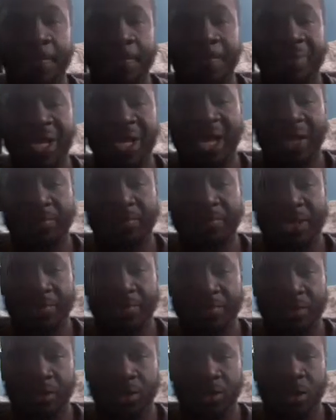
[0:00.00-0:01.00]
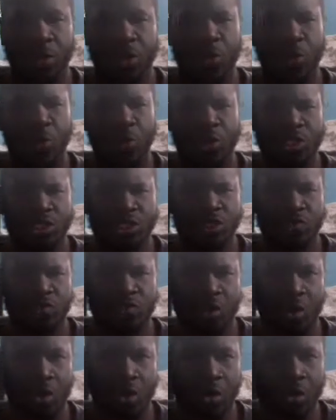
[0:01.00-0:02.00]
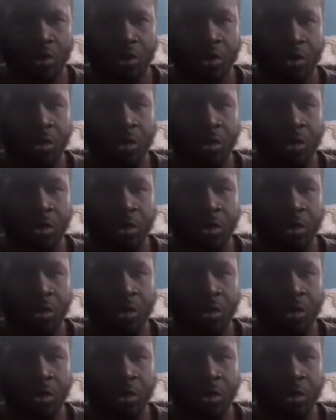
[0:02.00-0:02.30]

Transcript: Black People, What's Wrong?